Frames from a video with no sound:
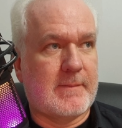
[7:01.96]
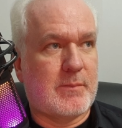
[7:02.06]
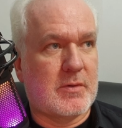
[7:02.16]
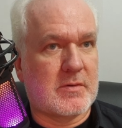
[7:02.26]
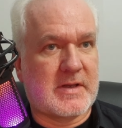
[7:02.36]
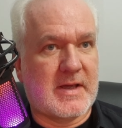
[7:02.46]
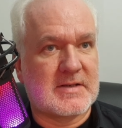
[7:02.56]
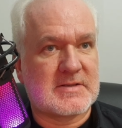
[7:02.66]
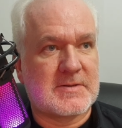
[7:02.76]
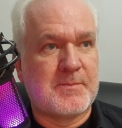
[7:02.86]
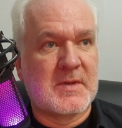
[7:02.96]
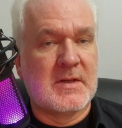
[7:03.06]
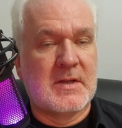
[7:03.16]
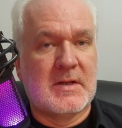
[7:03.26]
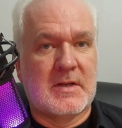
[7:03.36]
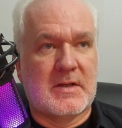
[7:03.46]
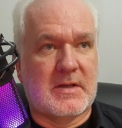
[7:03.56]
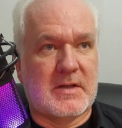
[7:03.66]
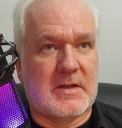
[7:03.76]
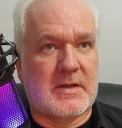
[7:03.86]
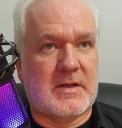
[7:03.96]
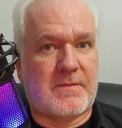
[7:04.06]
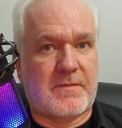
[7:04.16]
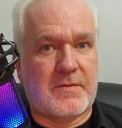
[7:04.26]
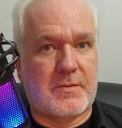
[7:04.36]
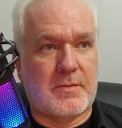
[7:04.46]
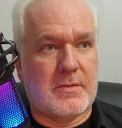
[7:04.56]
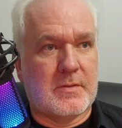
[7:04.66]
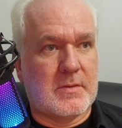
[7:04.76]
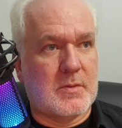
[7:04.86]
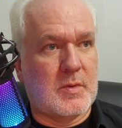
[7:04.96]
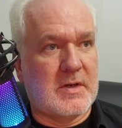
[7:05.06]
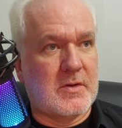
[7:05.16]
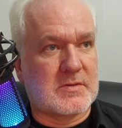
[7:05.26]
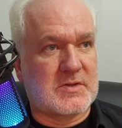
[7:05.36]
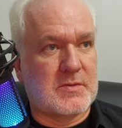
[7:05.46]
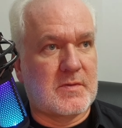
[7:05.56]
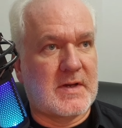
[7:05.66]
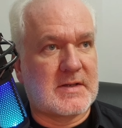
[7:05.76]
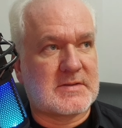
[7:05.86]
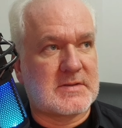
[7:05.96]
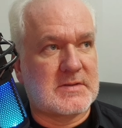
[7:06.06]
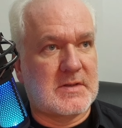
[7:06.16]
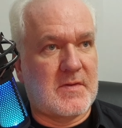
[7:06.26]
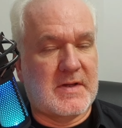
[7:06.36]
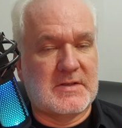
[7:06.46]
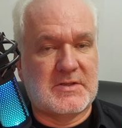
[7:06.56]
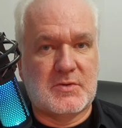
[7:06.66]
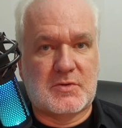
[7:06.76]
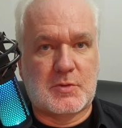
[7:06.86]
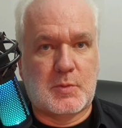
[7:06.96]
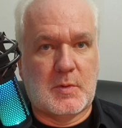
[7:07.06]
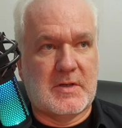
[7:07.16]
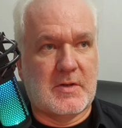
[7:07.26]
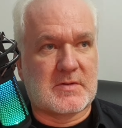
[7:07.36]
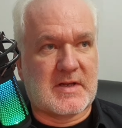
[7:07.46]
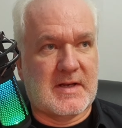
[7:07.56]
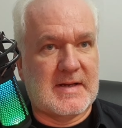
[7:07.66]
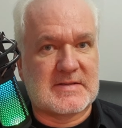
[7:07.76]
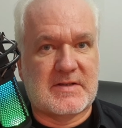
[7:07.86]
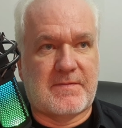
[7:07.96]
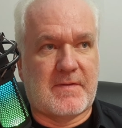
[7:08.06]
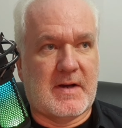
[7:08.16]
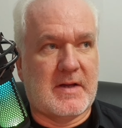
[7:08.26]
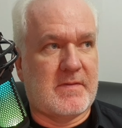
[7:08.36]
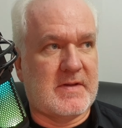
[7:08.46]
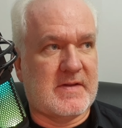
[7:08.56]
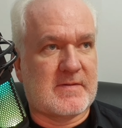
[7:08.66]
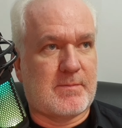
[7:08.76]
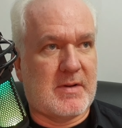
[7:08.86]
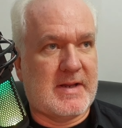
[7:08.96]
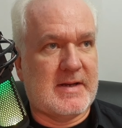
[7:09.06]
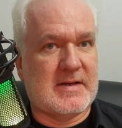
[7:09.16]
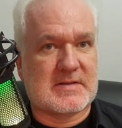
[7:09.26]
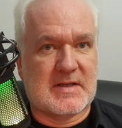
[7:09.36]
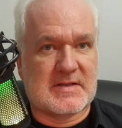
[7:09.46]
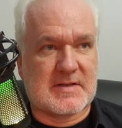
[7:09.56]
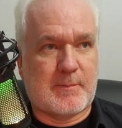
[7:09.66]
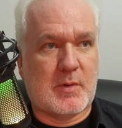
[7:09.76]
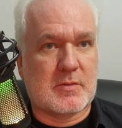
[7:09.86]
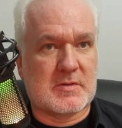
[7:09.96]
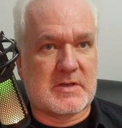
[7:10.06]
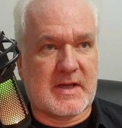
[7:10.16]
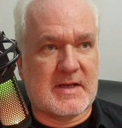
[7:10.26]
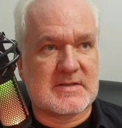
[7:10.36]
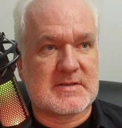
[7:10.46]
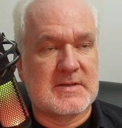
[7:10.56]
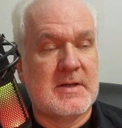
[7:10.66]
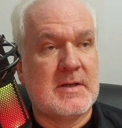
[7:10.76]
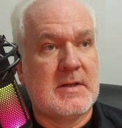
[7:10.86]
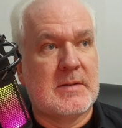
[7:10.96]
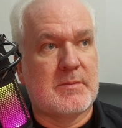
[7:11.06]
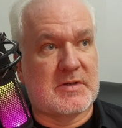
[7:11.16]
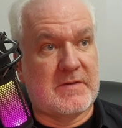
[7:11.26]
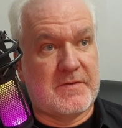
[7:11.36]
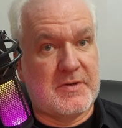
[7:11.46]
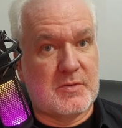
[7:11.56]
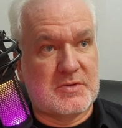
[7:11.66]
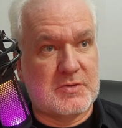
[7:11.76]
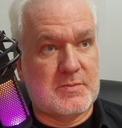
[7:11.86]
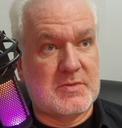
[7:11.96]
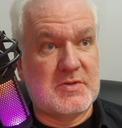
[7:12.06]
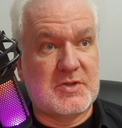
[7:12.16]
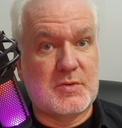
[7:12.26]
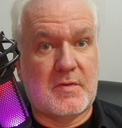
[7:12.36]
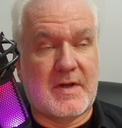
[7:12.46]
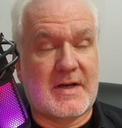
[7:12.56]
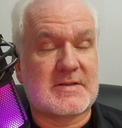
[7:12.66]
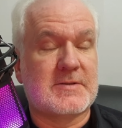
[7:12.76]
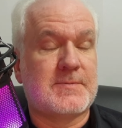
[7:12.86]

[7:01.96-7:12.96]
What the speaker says: podcast. If you will not do that, then YouTube will not classify this playlist as a podcast. But if YouTube do that,